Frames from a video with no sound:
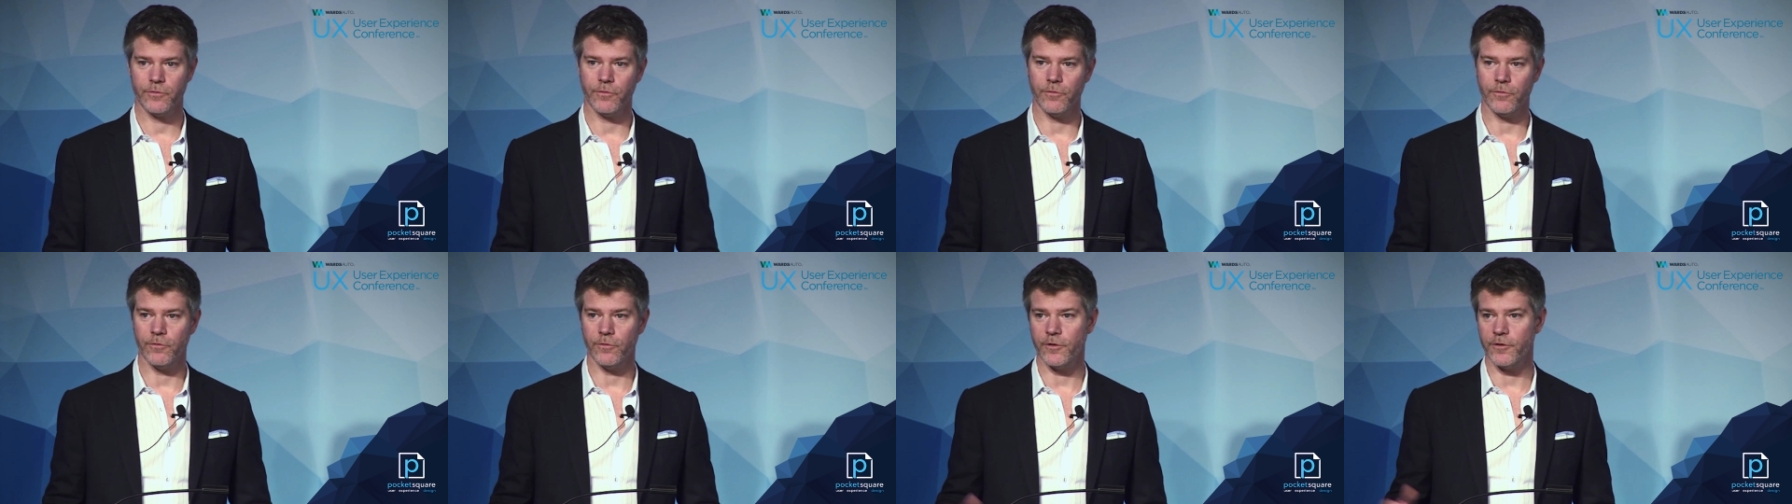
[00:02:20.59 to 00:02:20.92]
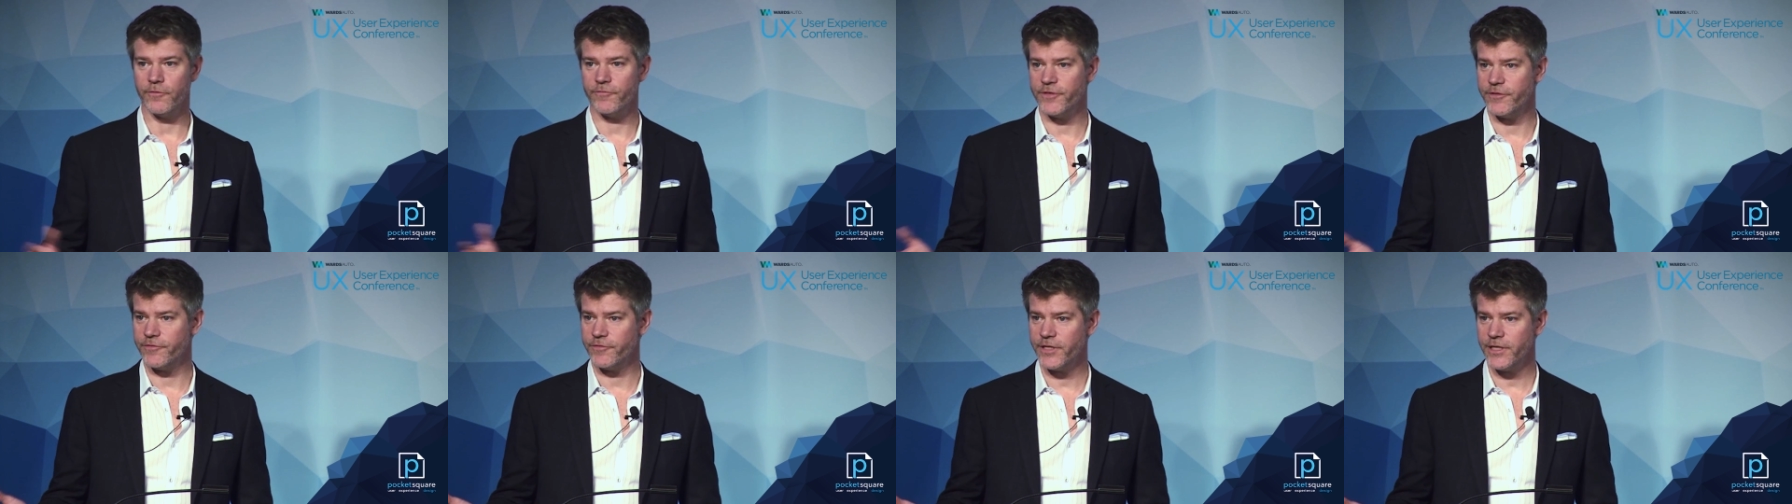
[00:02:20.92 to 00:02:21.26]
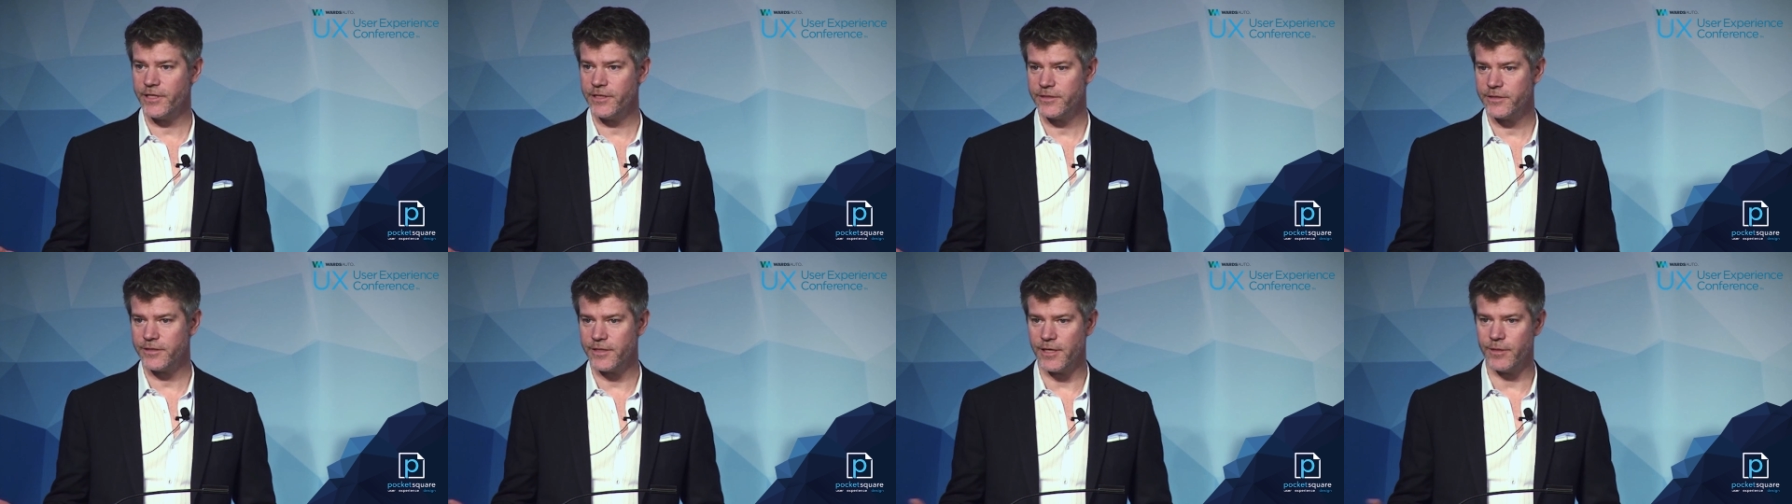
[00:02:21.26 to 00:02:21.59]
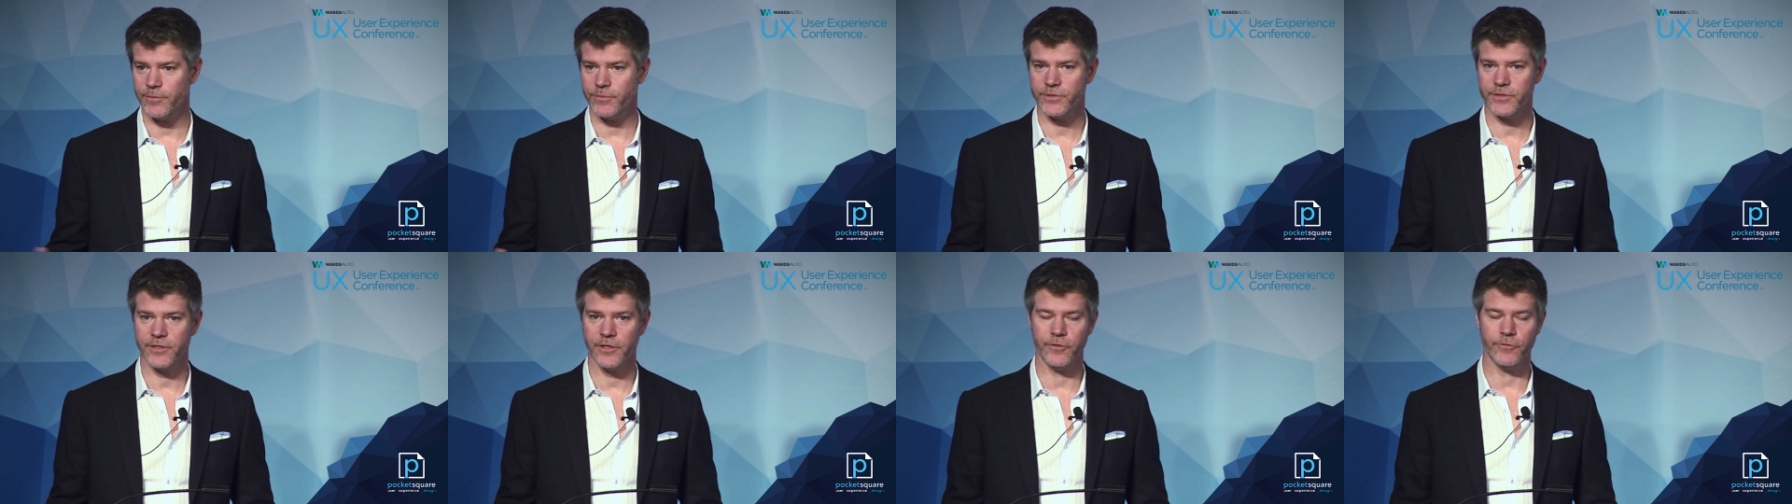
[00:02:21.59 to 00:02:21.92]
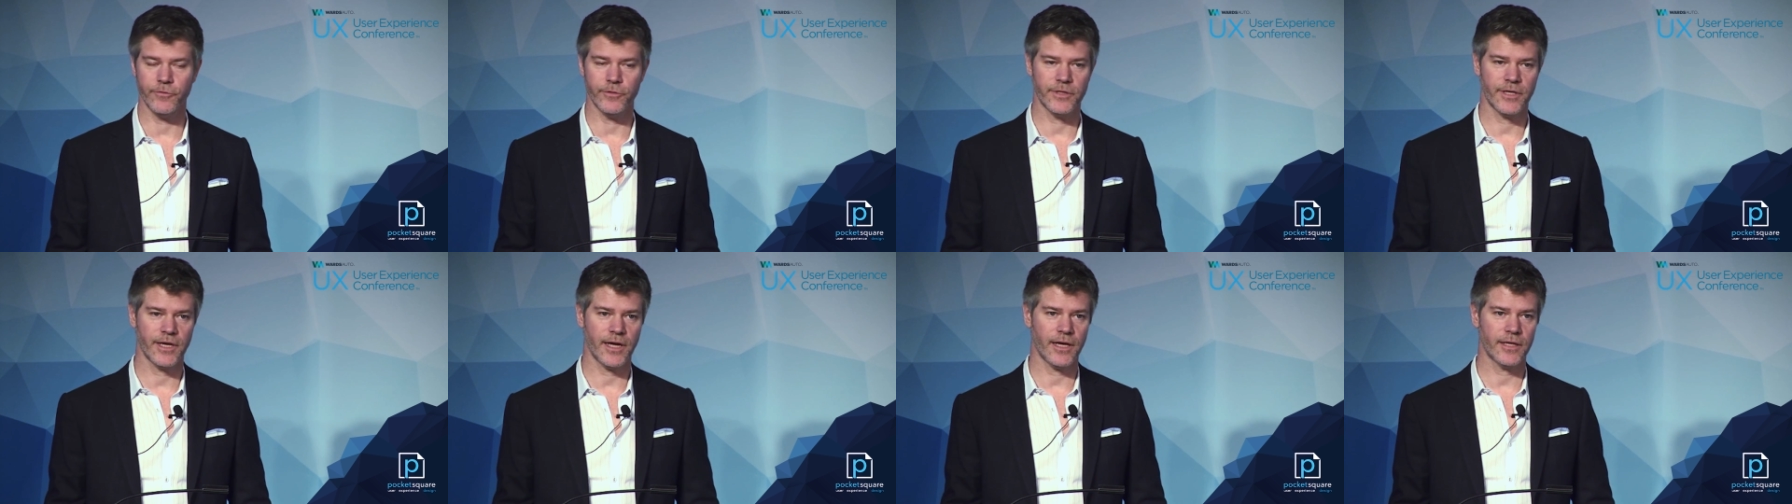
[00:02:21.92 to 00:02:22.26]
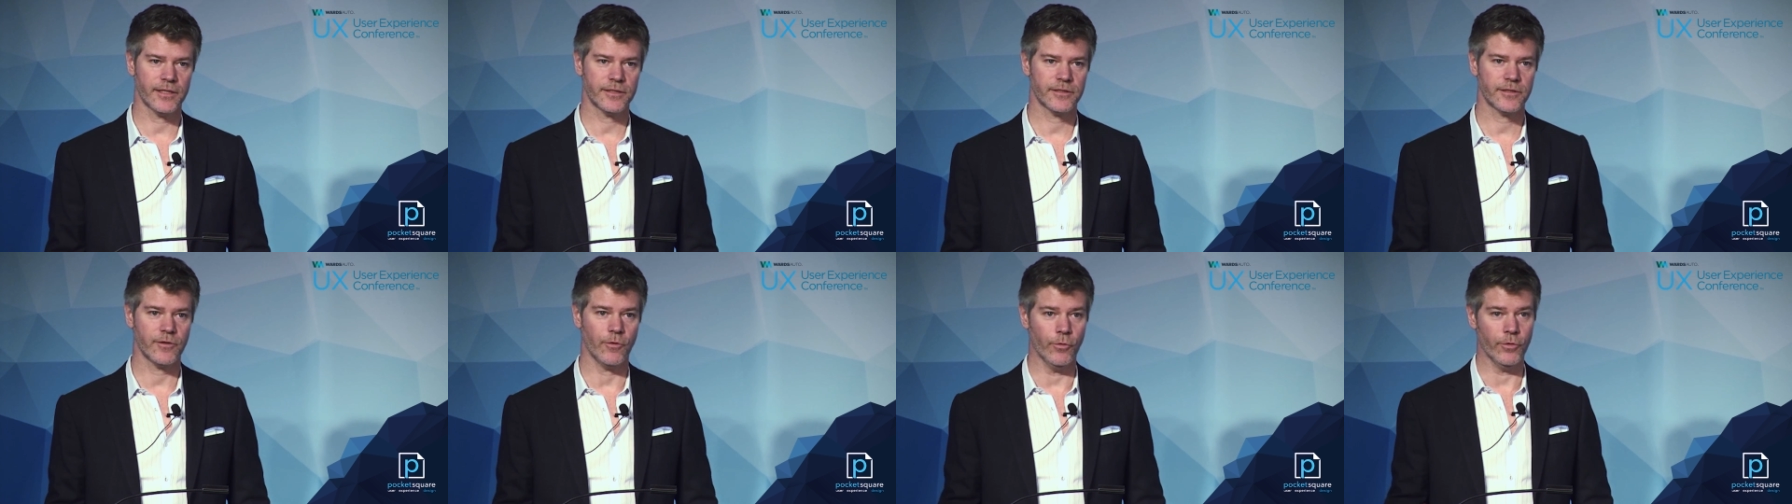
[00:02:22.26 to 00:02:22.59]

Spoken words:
or 15 steps to do a task?